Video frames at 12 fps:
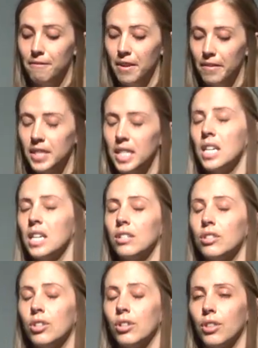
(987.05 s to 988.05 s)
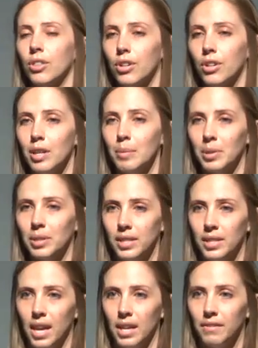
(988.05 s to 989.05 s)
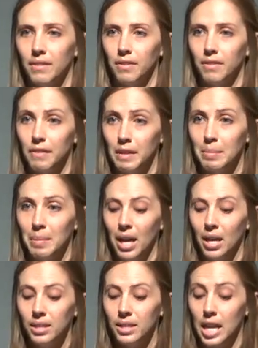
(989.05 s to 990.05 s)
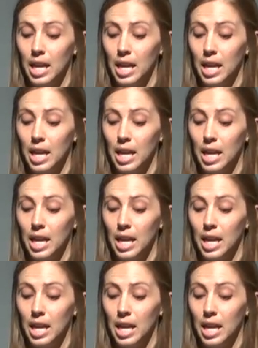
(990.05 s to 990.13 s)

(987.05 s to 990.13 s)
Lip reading: 15 to 30% of the females